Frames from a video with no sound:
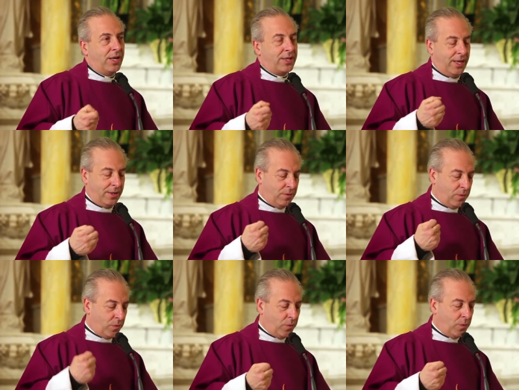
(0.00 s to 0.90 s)
that
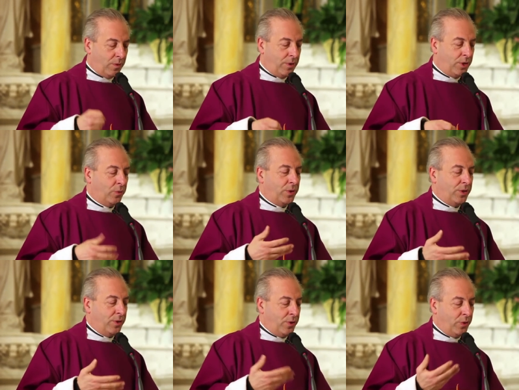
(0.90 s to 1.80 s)
no
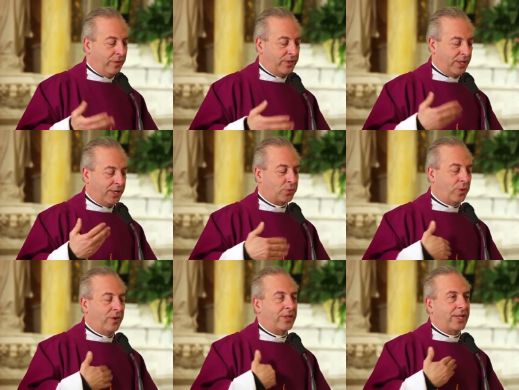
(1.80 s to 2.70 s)
one, whoever dies wearing